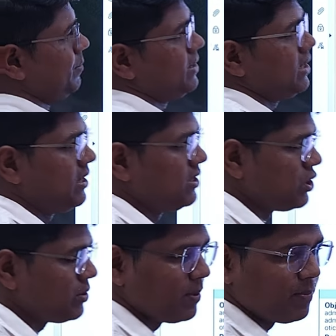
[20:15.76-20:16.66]
limited
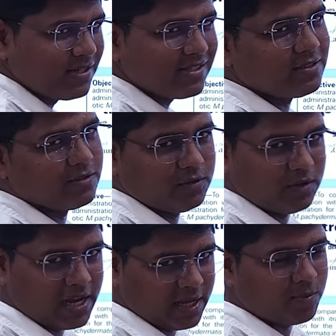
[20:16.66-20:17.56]
research papers.
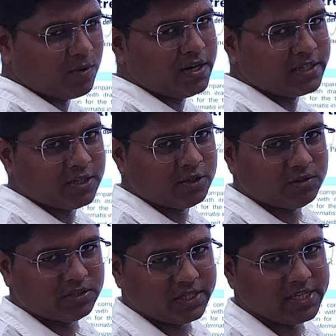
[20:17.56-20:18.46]
I have
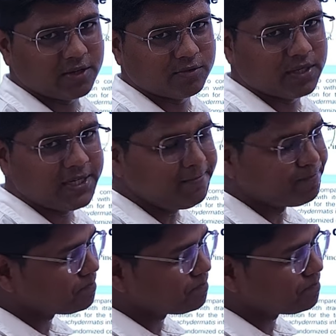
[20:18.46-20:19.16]
collected 3 actually,